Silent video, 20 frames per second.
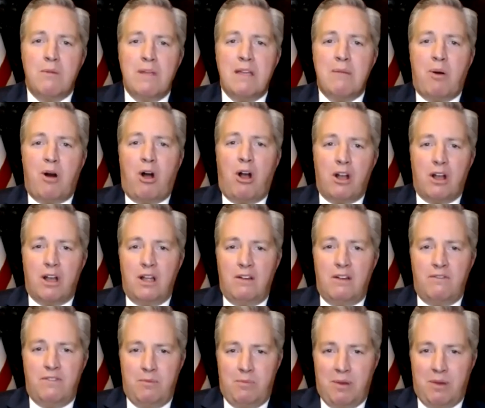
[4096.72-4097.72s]
be a part
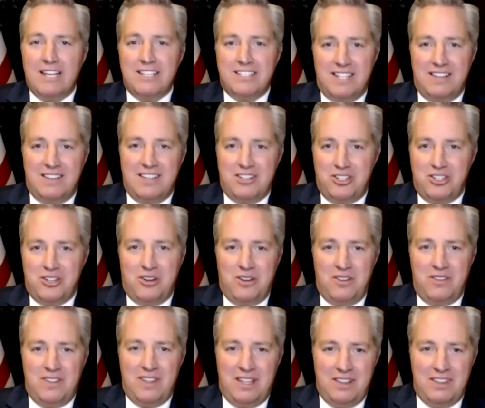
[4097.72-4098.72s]
of the blessing that
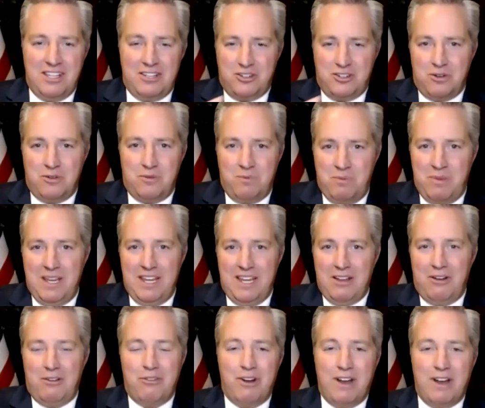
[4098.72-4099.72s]
you're
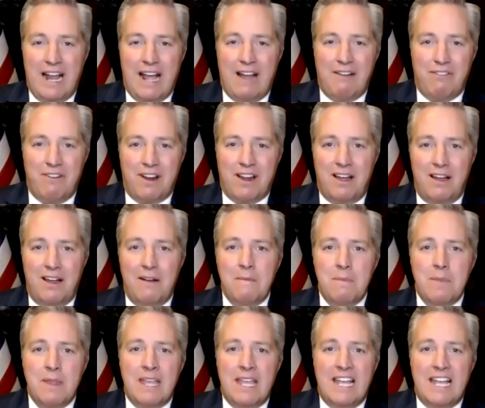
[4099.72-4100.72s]
being over in Africa.
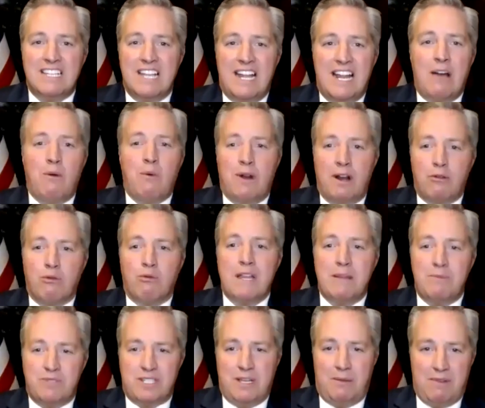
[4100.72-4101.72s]
He said, I want to
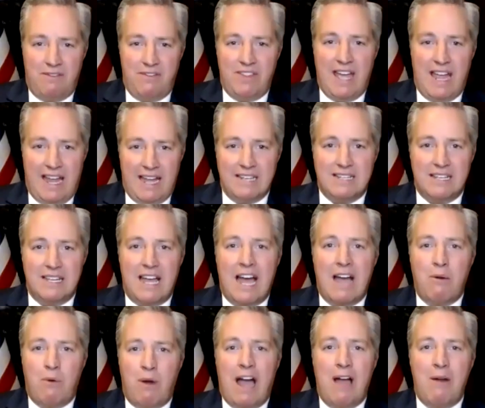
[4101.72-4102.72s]
reap some of that.
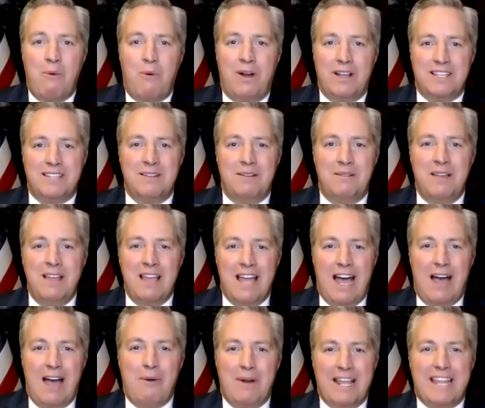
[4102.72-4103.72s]
I want
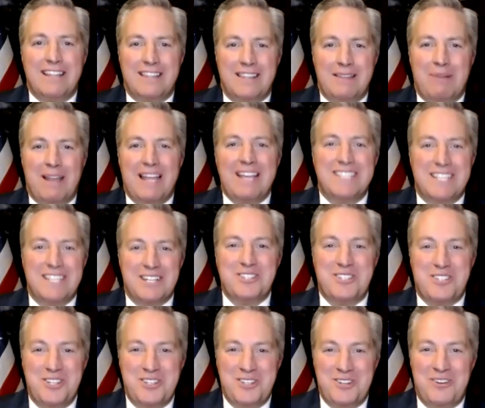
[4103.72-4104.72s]
to get the blessings
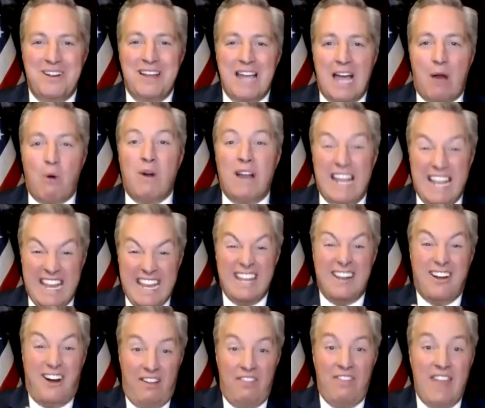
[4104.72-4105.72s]
too. I want to
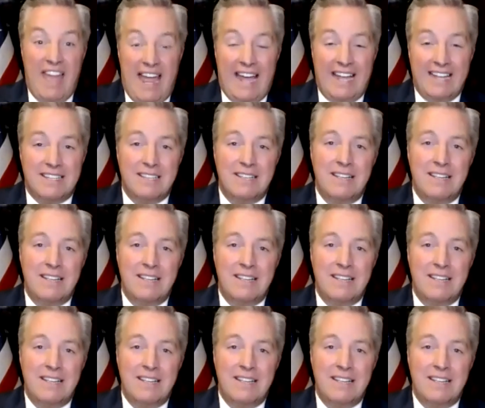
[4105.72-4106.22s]
in on that.